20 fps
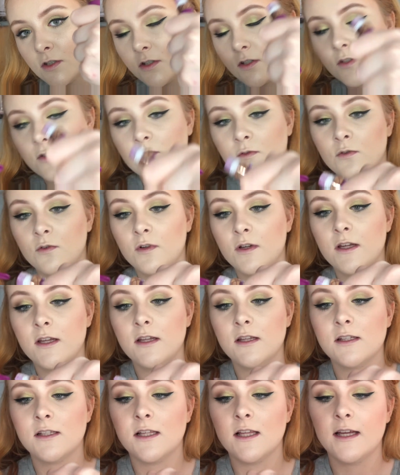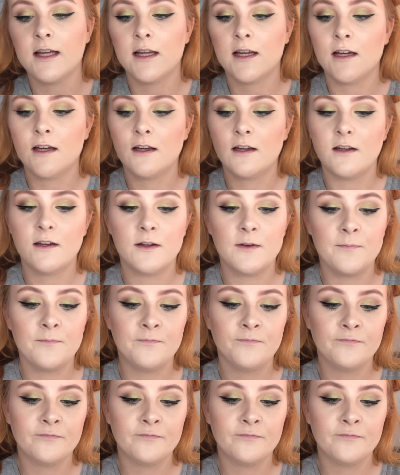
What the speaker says: So it's like a